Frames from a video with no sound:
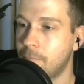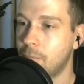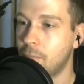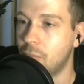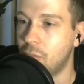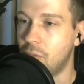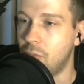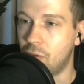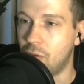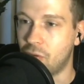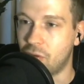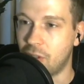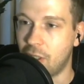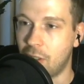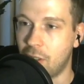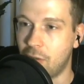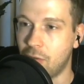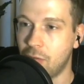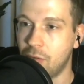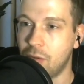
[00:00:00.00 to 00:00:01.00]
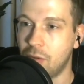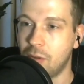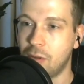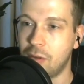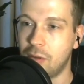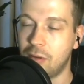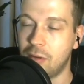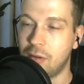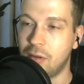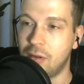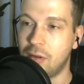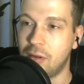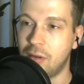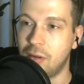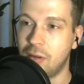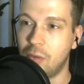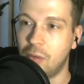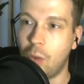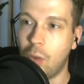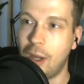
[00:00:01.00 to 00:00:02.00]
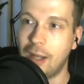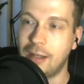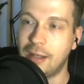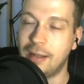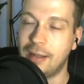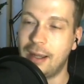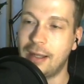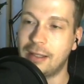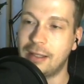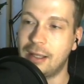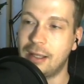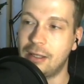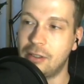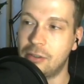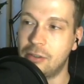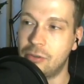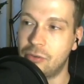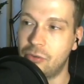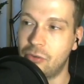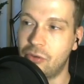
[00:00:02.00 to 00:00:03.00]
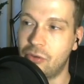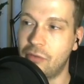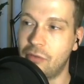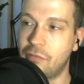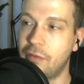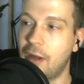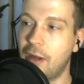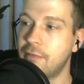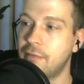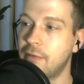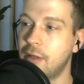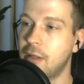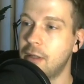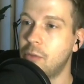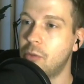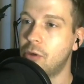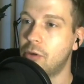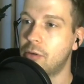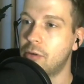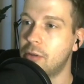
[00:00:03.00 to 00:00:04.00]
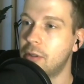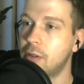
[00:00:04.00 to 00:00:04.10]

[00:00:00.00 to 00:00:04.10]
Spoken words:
Because now the white knight can't go to c5 anymore.